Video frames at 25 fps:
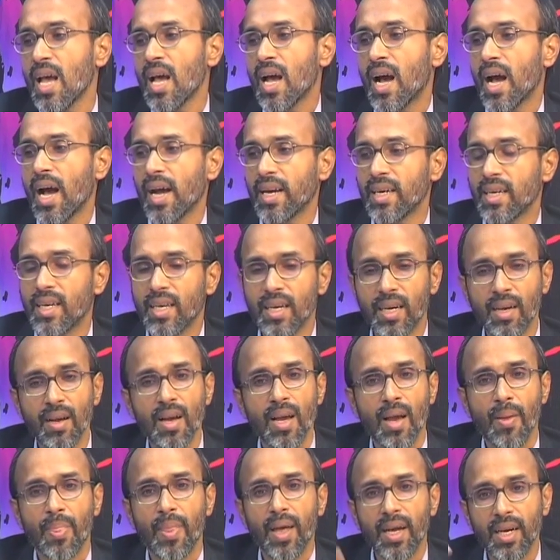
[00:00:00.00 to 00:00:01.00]
and
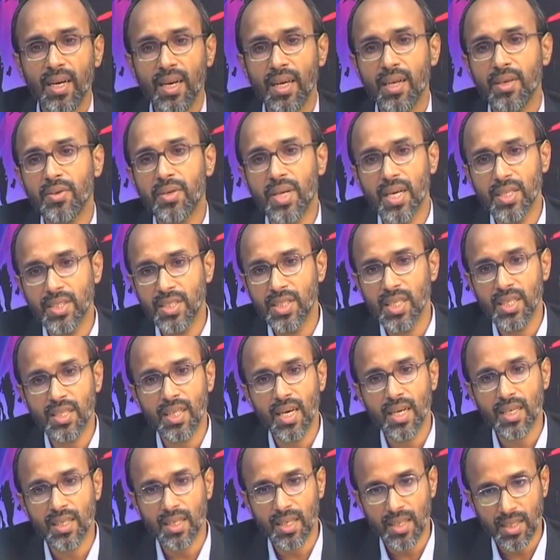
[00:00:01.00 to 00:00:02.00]
then you can see
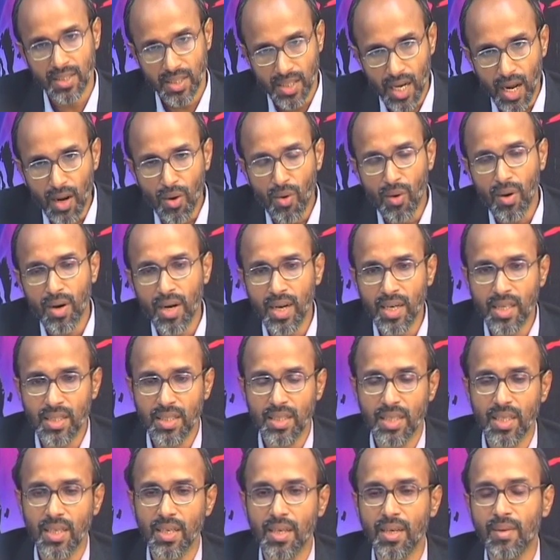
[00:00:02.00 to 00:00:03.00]
that
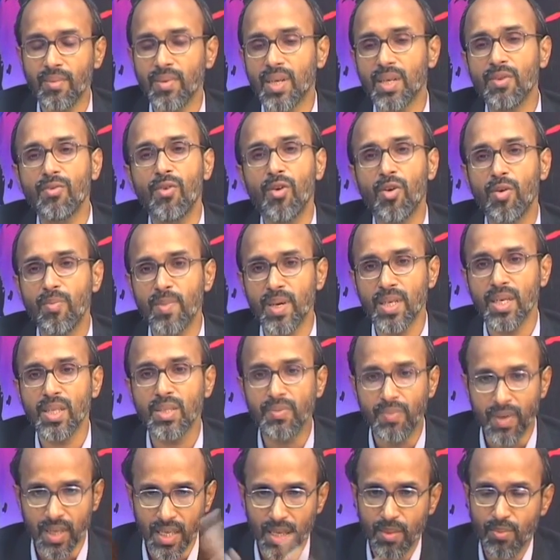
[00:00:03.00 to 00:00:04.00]
stakeholders involvement is
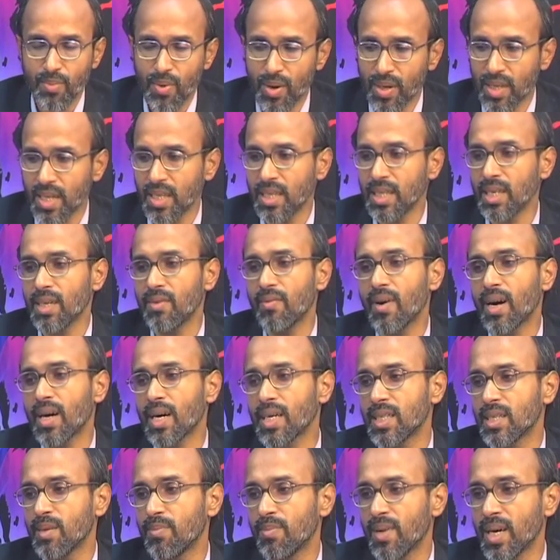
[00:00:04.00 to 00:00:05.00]
very important in
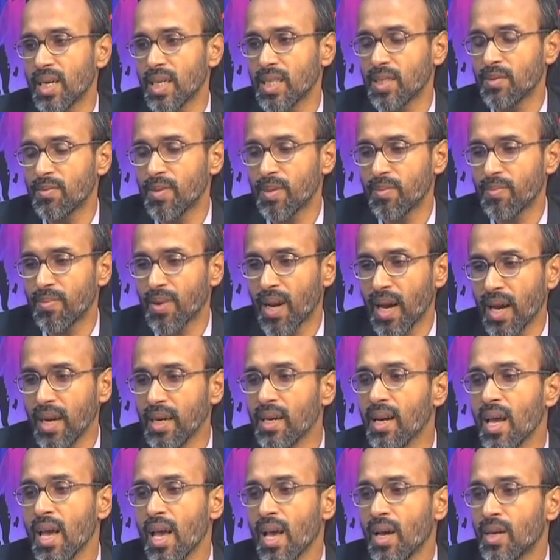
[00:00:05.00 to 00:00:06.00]
watershed management plan.
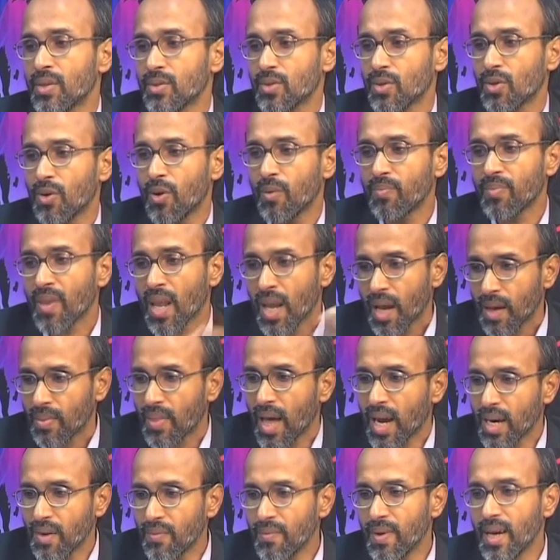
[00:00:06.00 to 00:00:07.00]
So,
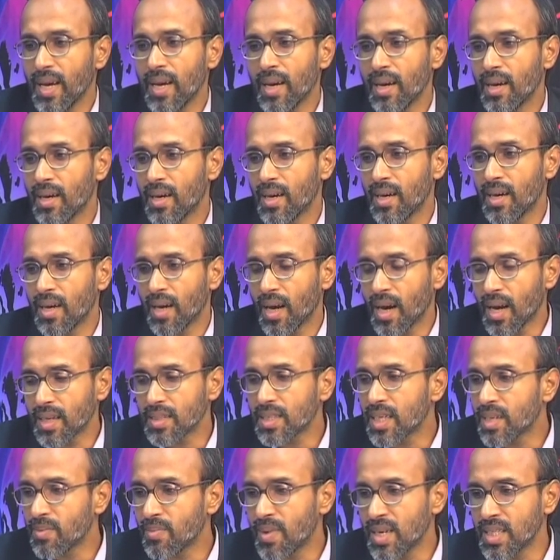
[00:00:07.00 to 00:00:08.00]
that way as
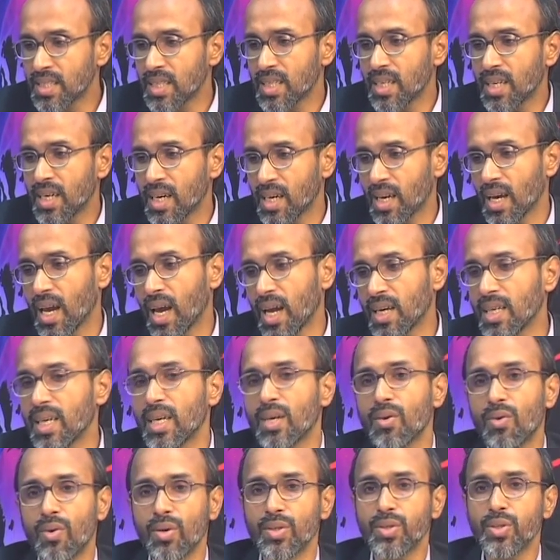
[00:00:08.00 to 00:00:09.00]
I mentioned earlier
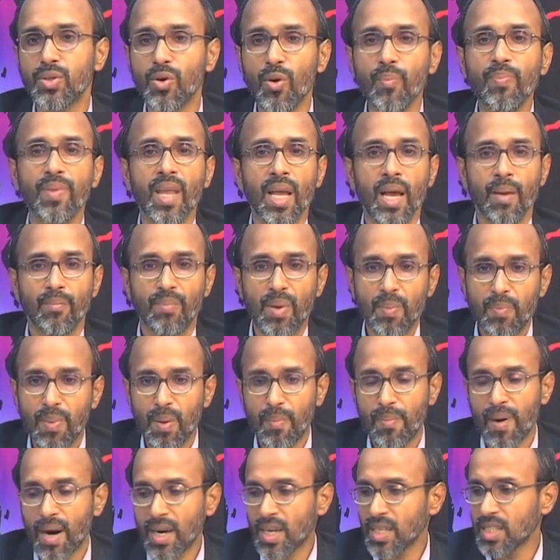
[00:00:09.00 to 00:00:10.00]
also, people
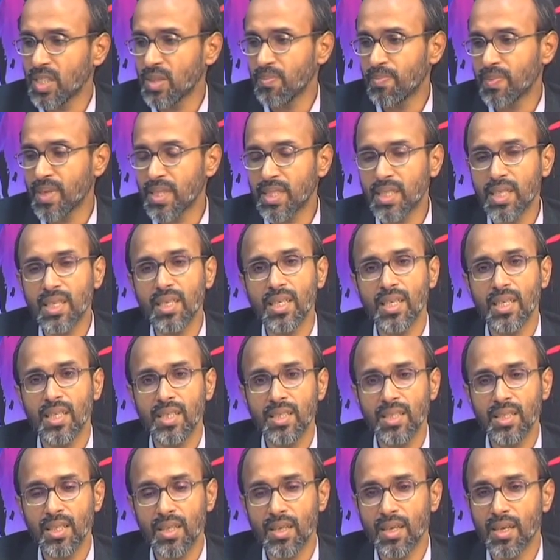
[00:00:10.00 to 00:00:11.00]
participation
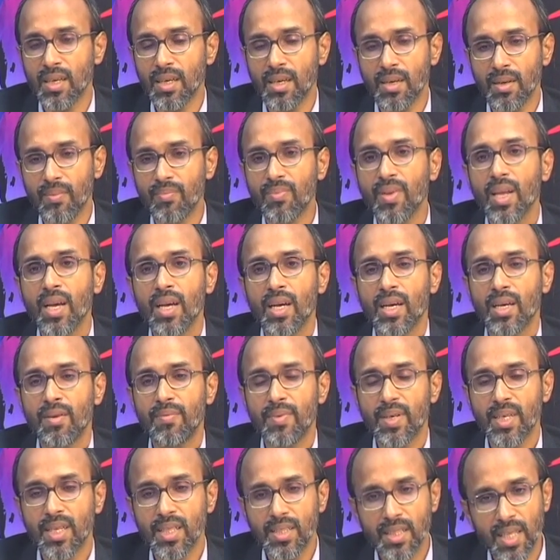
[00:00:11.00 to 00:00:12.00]
is if
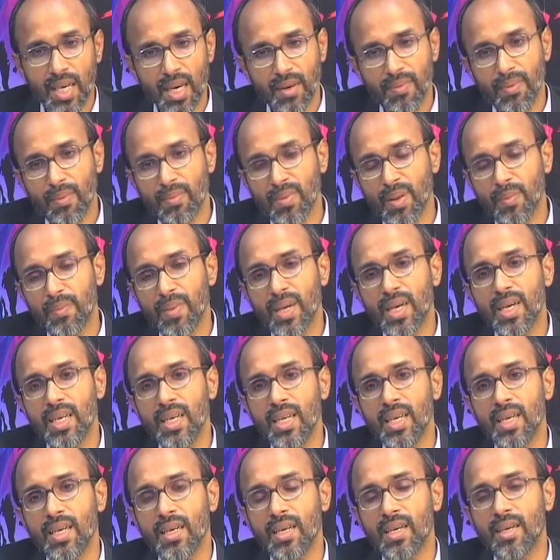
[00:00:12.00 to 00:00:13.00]
it is there from the
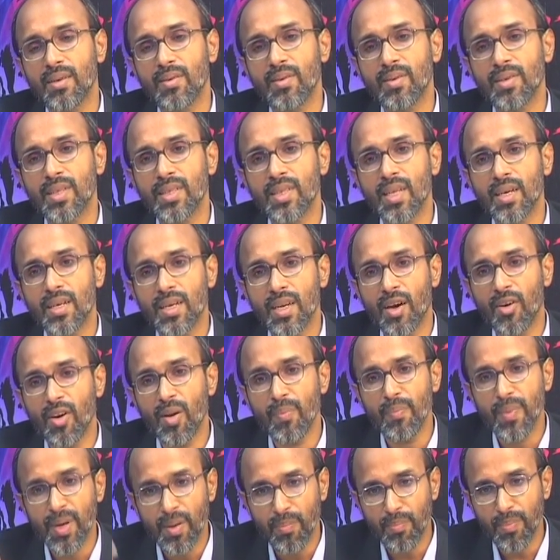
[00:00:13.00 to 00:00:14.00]
beginning in the
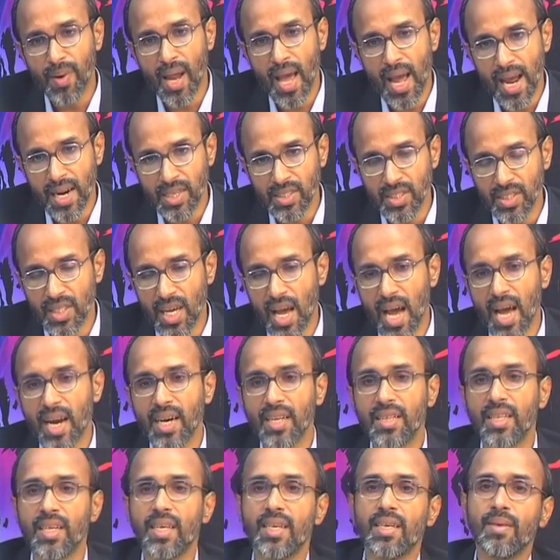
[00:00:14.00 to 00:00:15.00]
development plans
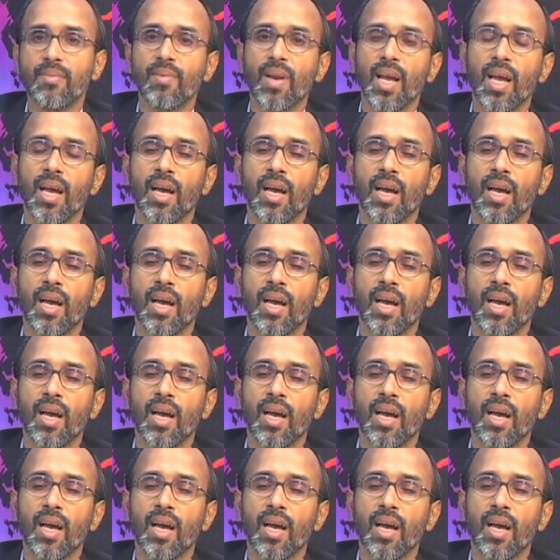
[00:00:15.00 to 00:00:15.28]
and then